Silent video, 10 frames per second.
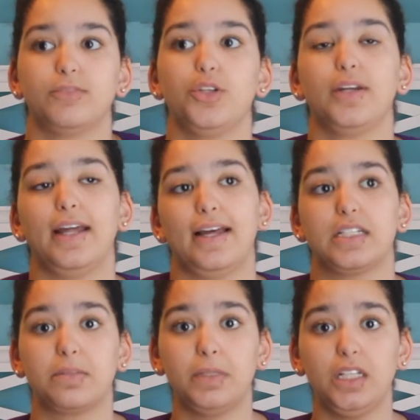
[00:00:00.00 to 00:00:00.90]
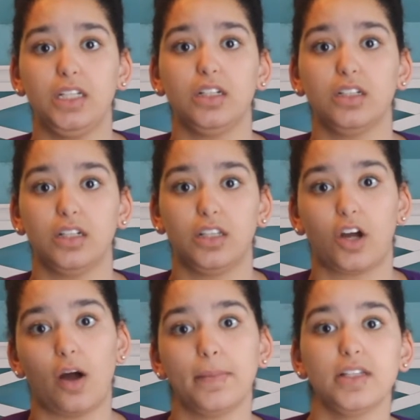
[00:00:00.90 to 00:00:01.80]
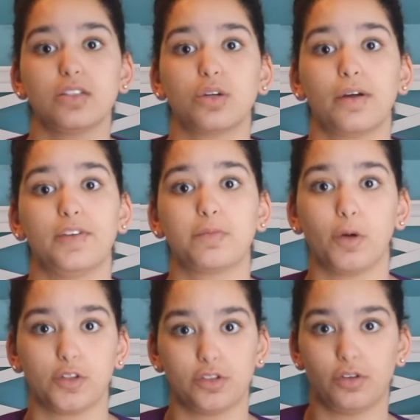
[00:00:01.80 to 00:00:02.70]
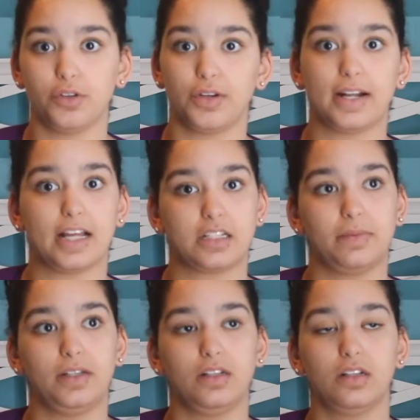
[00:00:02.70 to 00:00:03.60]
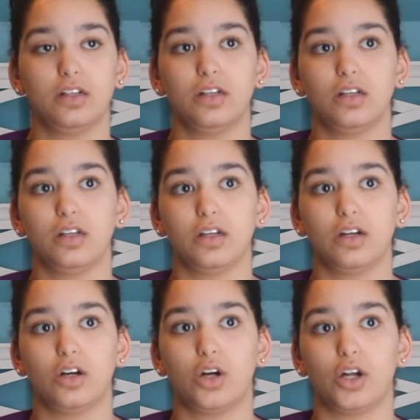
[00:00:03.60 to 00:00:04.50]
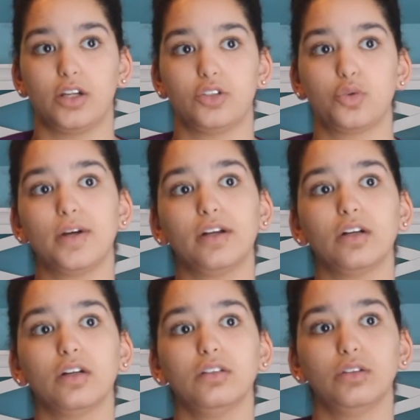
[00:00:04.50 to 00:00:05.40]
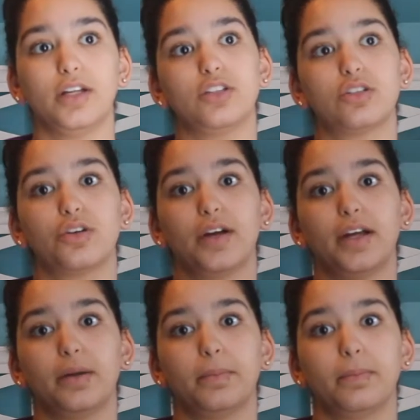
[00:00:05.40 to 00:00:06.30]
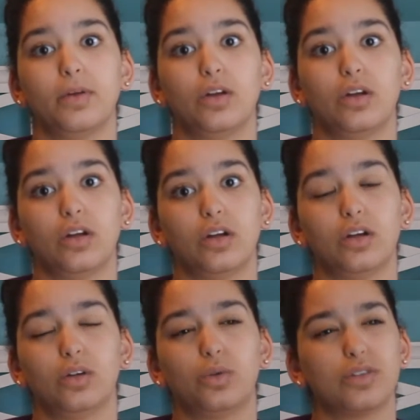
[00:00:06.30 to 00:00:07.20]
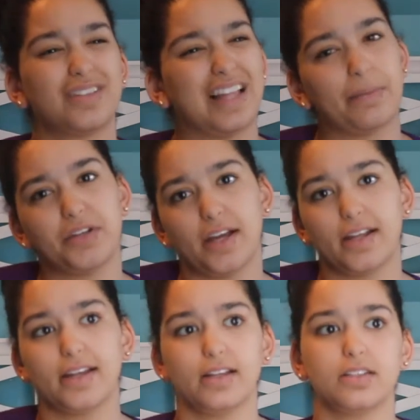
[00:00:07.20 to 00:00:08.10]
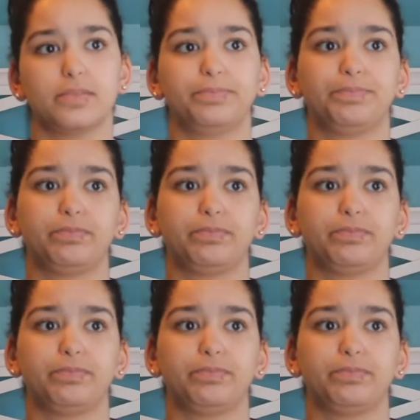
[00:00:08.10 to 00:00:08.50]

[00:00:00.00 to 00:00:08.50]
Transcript: you can ask me in the comments, or if it's personal, you can ask me on Twitter, Instagram, or Snapchat, I guess.